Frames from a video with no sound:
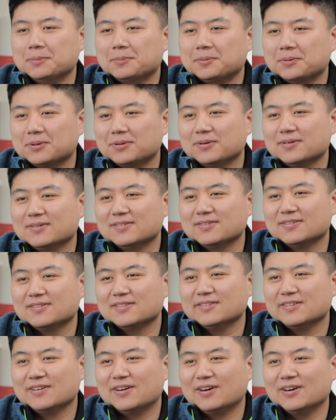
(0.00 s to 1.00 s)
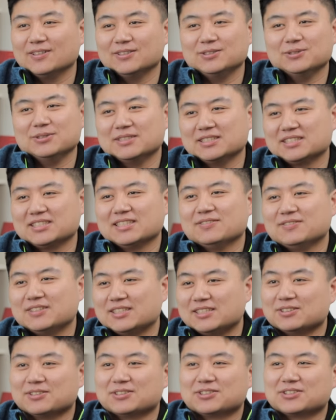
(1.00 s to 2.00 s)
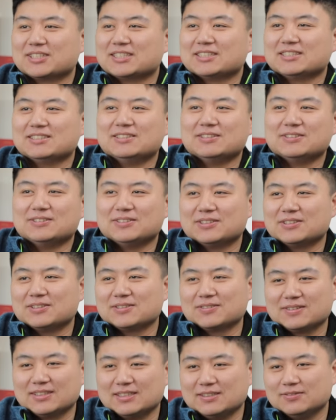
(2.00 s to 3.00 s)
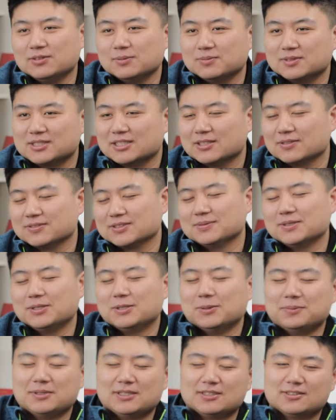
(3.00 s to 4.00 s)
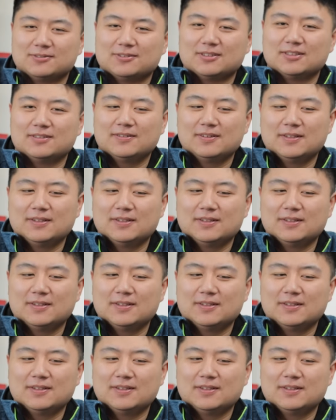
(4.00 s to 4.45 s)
people aren't doing the same thing you're trying to do you know leave themselves an opening to win mm,